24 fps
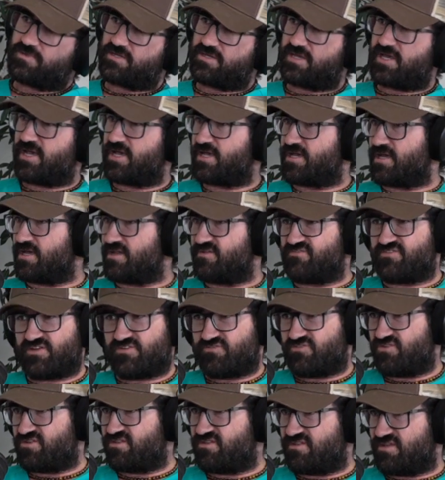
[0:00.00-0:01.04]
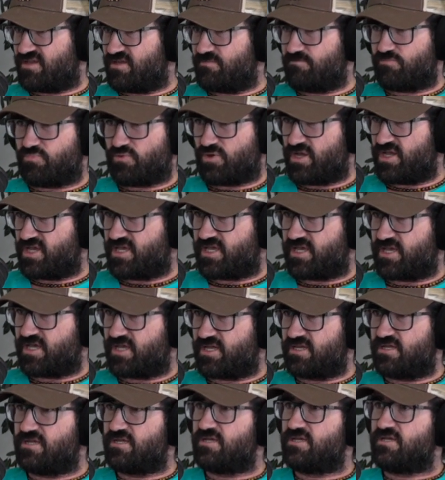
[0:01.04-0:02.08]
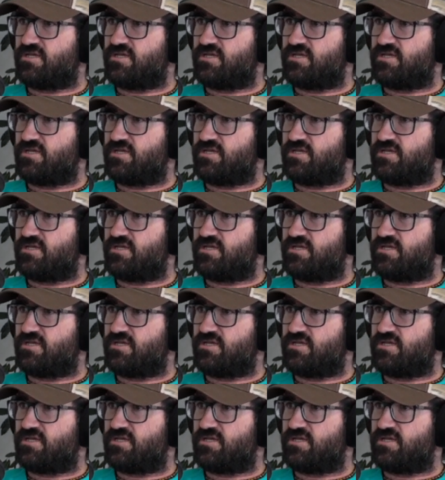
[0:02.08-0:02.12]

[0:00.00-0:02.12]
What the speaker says: the heck out of everything, break it.